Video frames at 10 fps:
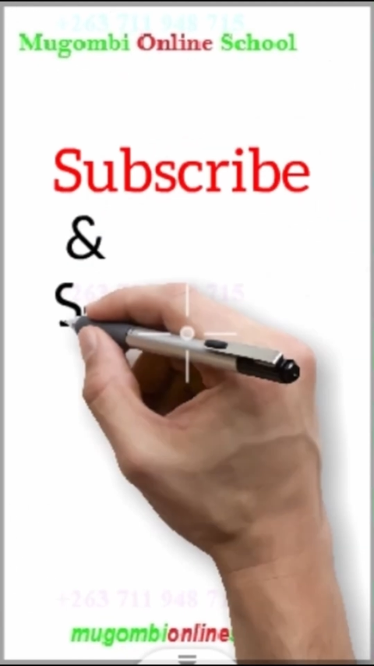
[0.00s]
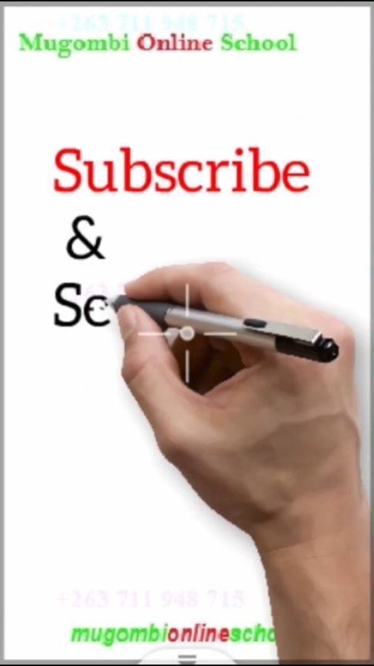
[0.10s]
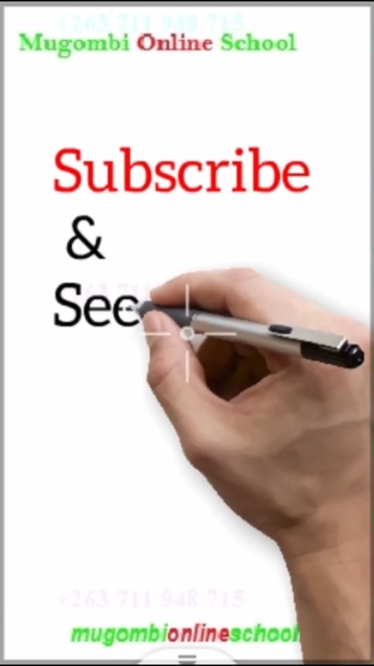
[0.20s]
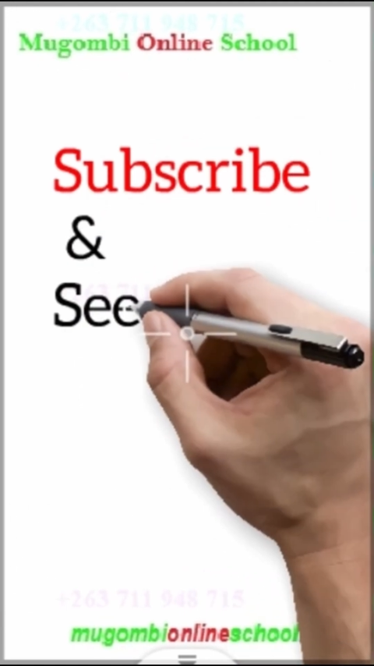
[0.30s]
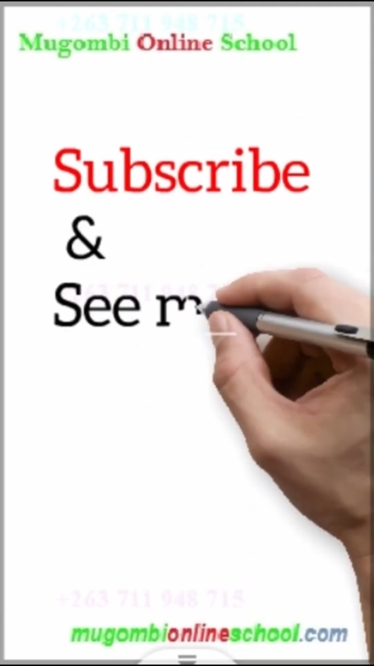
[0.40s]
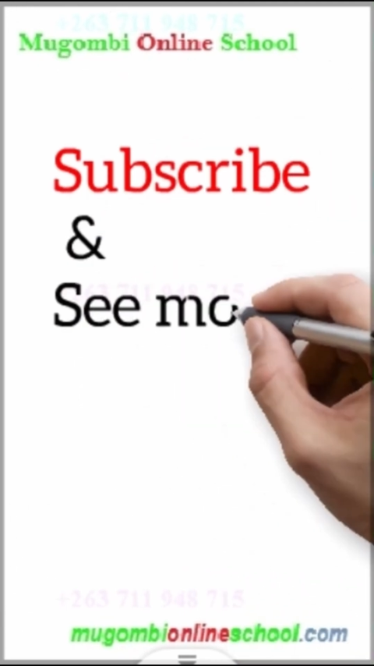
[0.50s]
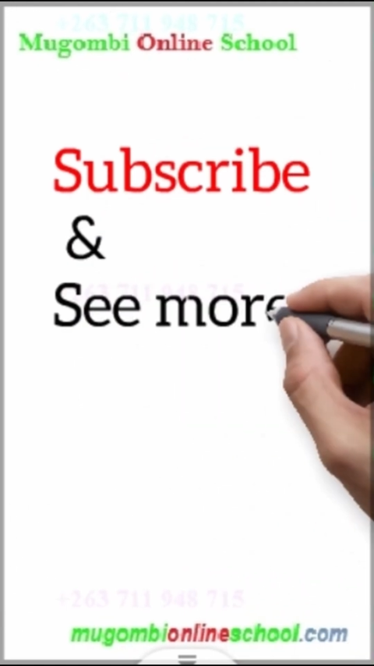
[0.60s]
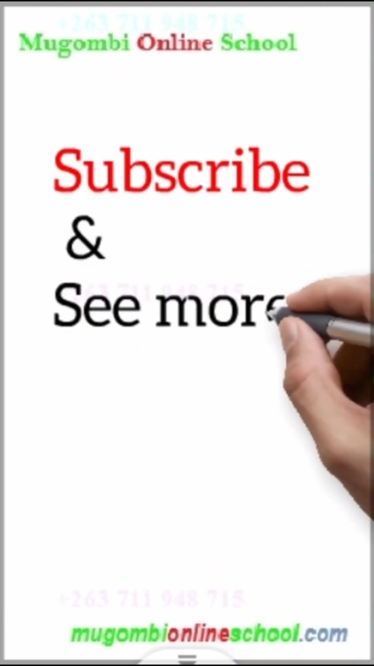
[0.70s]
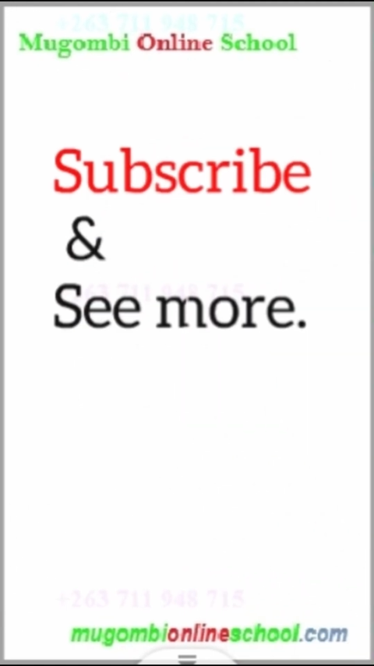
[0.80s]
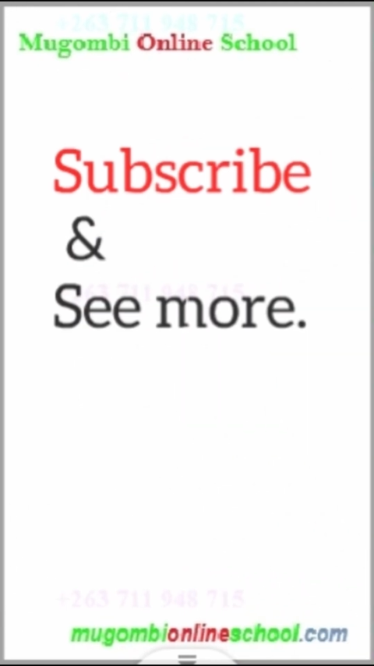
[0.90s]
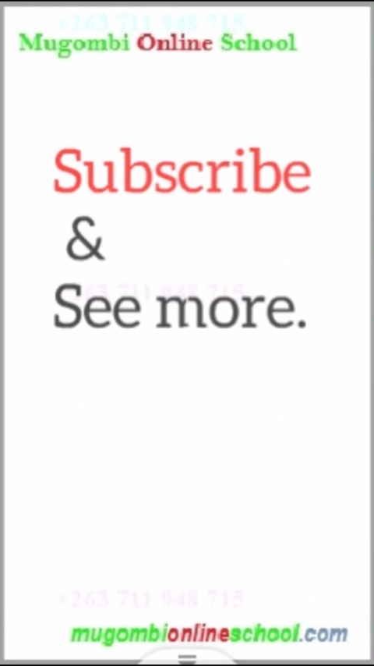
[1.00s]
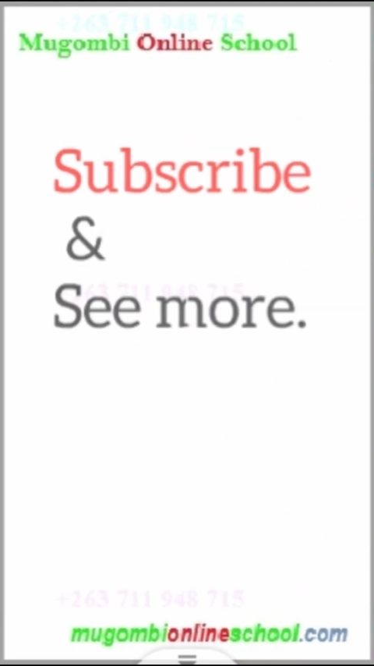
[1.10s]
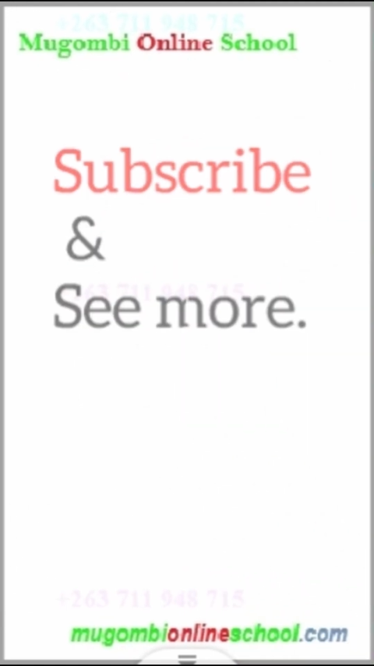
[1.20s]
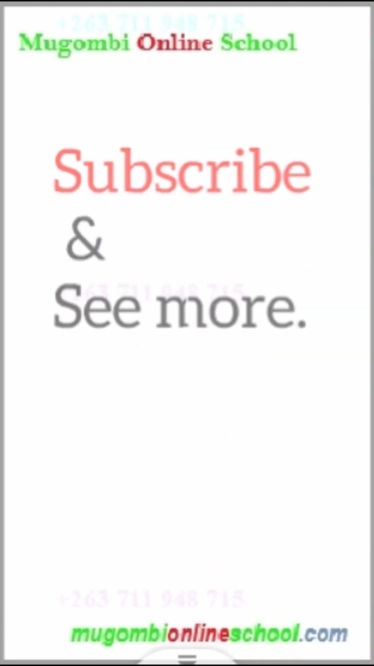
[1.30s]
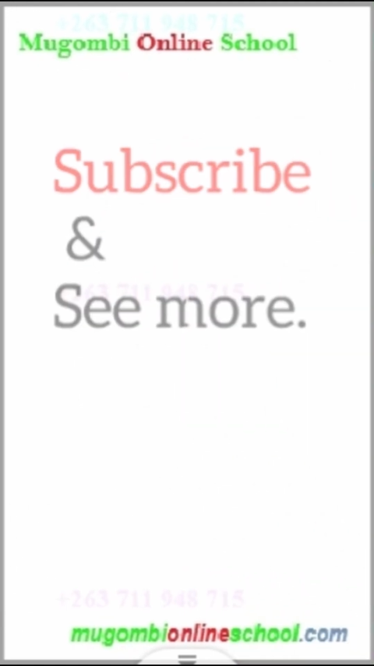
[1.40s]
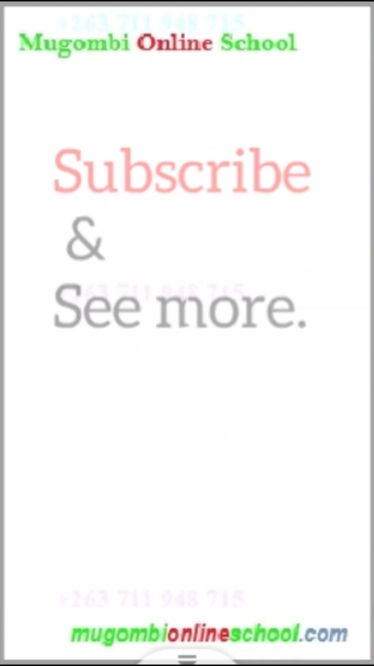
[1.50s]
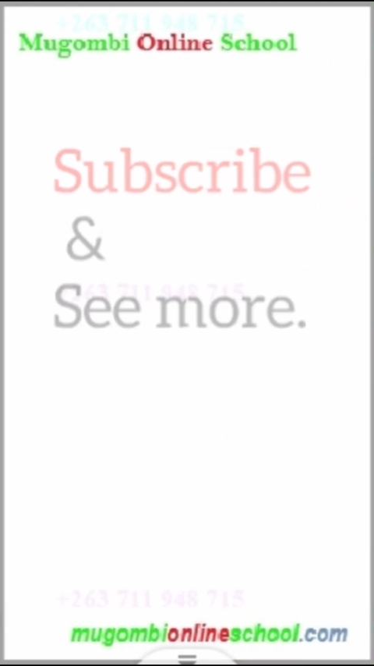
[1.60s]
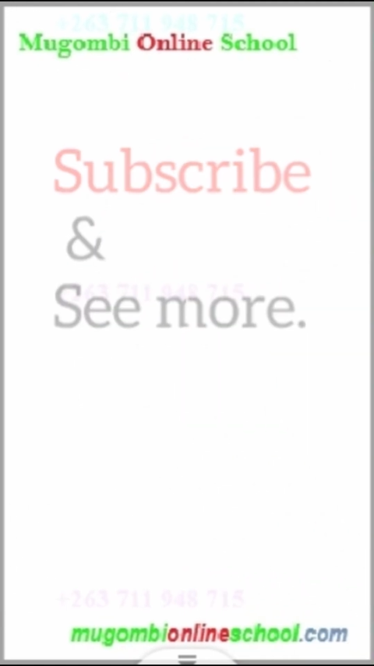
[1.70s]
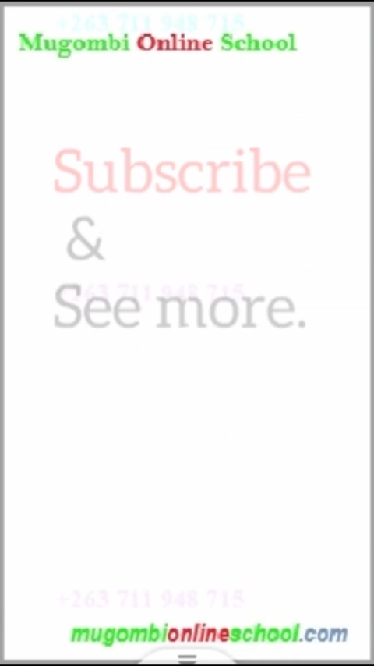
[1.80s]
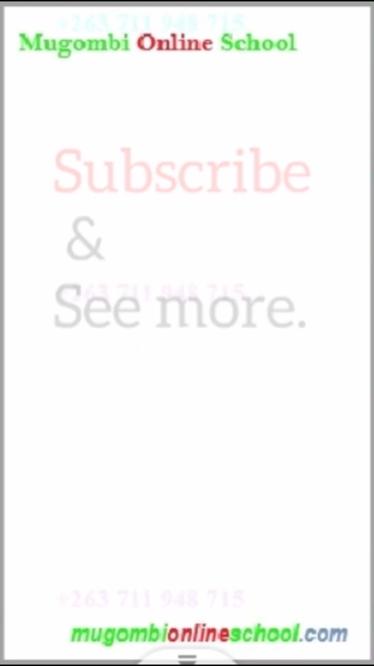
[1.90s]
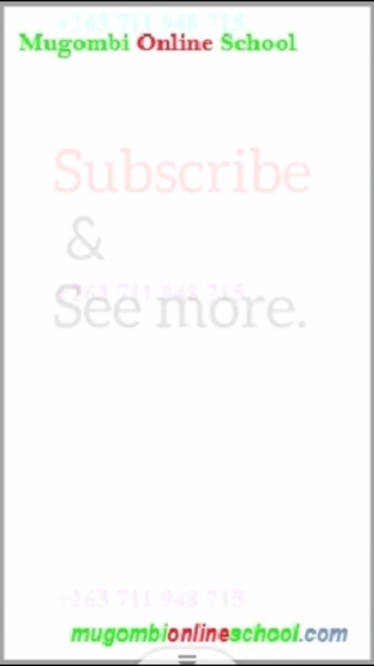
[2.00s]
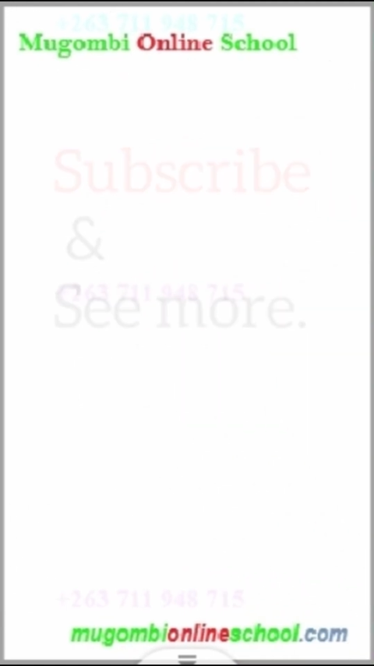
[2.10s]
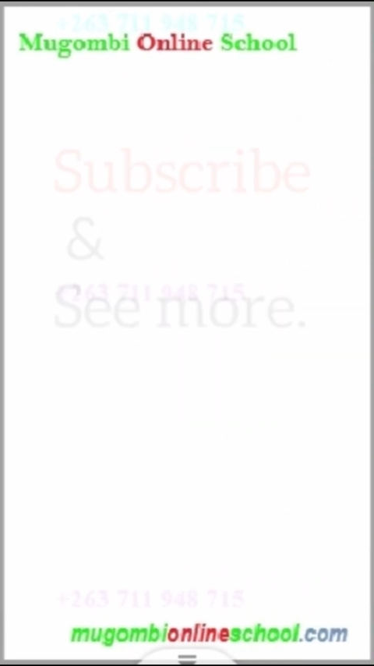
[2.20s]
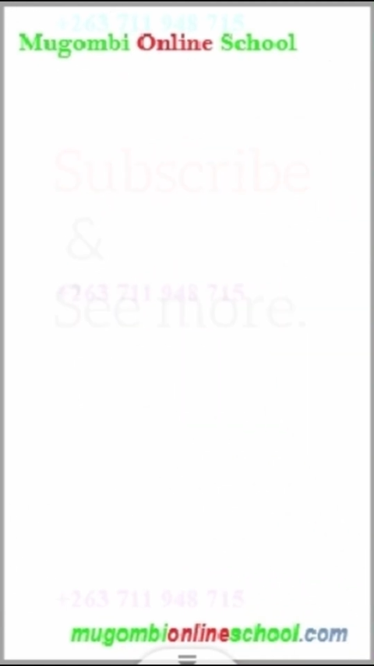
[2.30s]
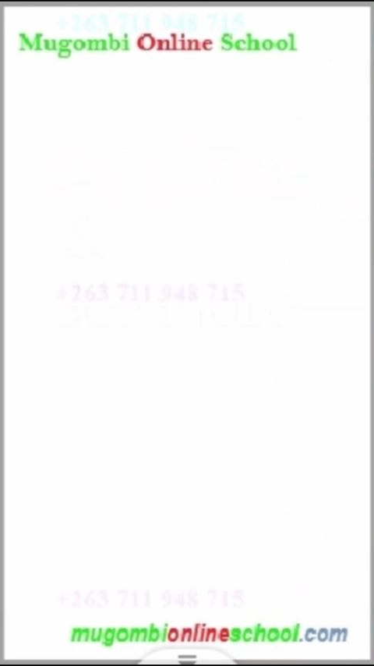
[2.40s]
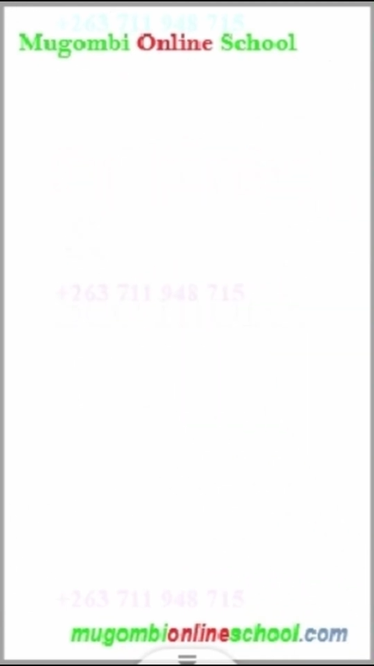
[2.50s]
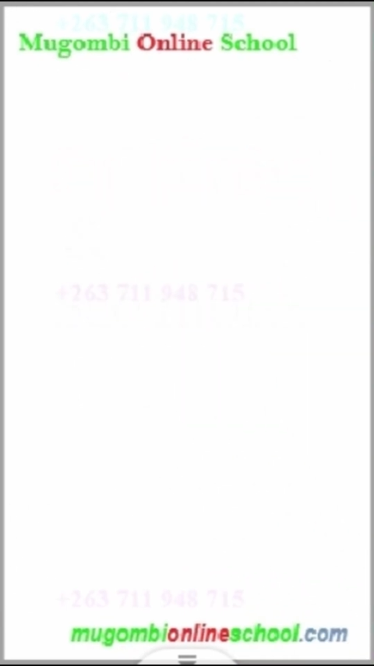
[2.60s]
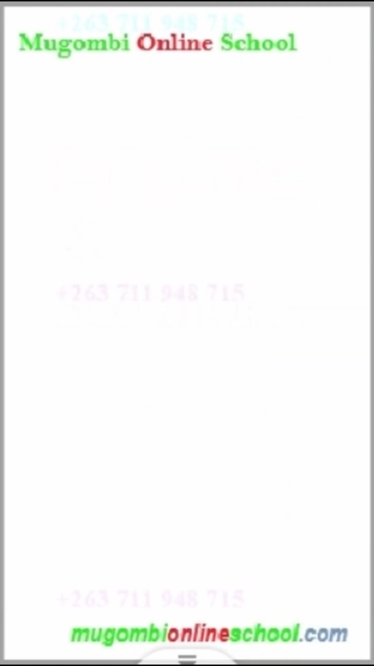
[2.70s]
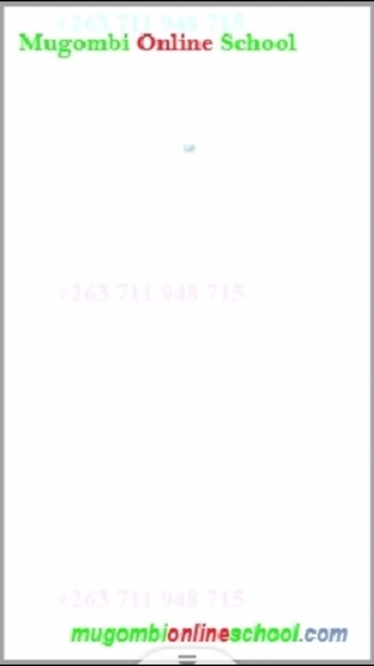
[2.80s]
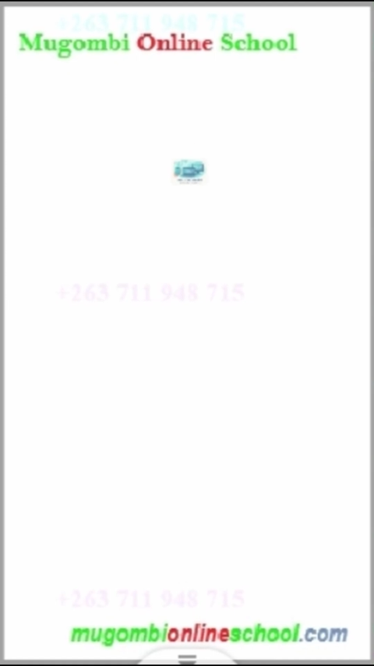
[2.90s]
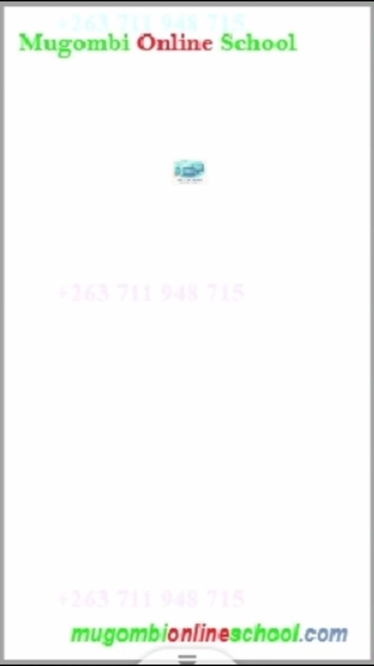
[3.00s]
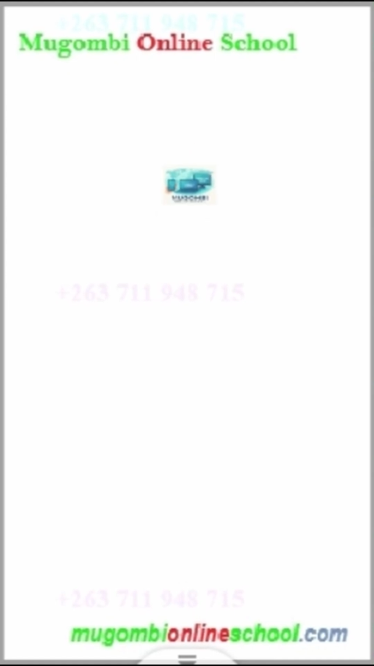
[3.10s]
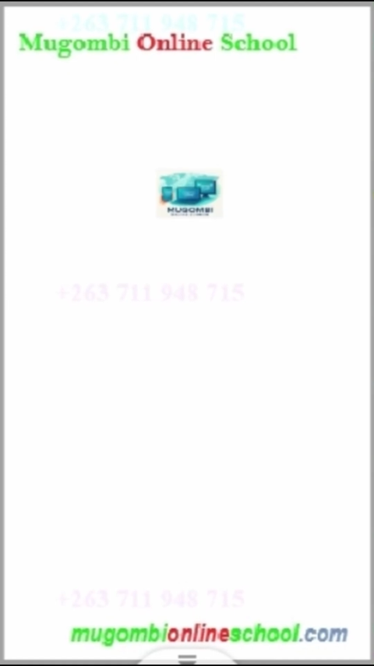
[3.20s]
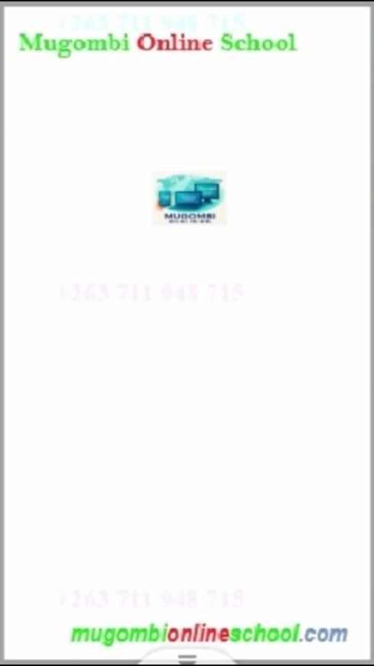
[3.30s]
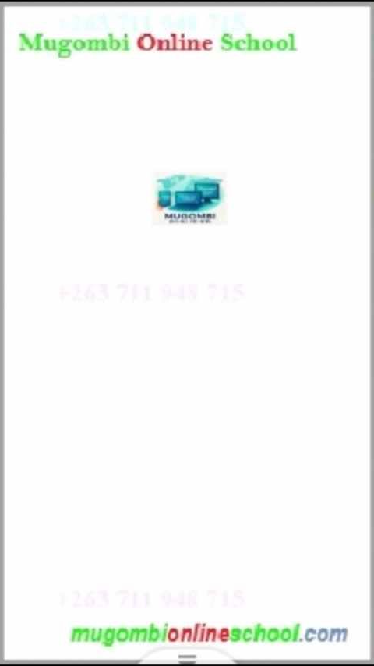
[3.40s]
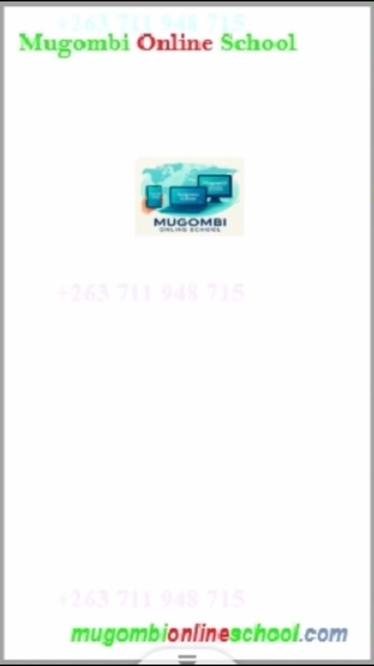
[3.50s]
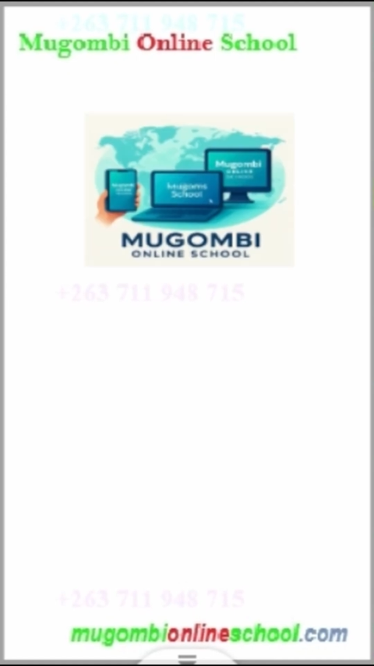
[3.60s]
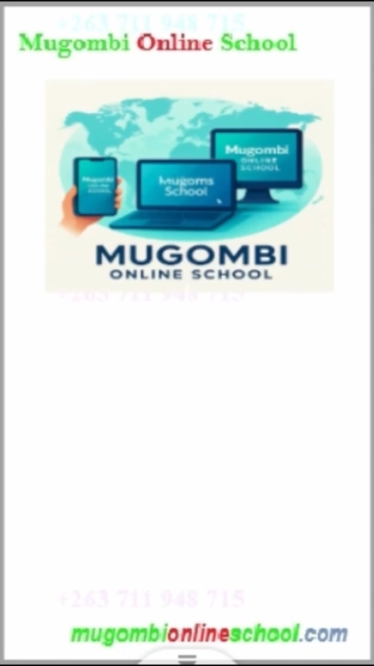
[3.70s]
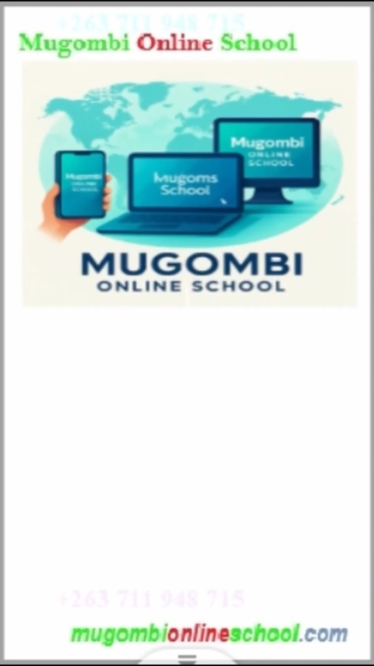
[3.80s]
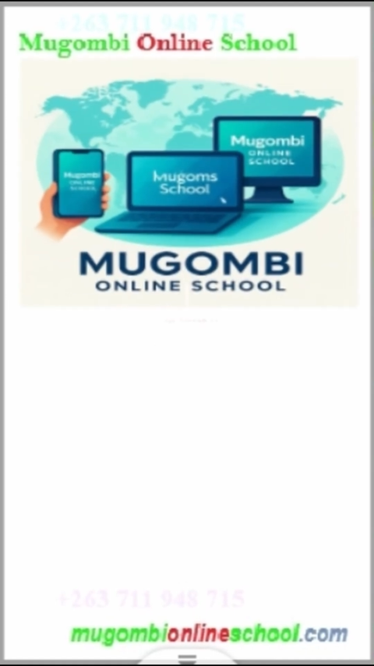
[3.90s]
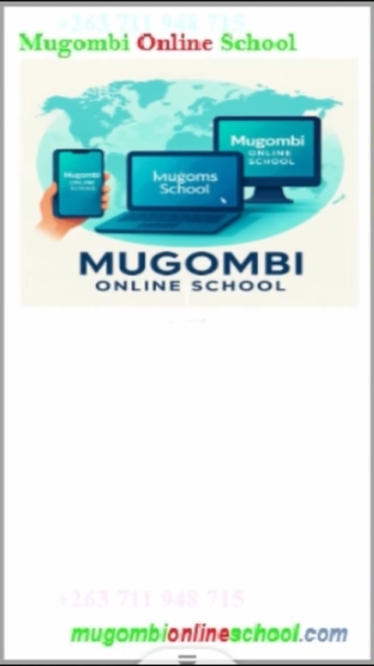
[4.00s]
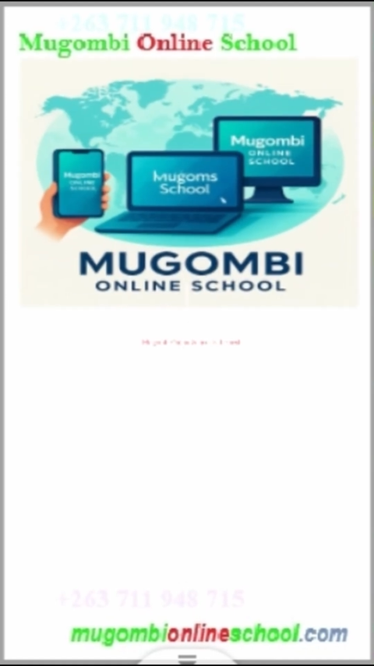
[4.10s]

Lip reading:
(no speaker visible)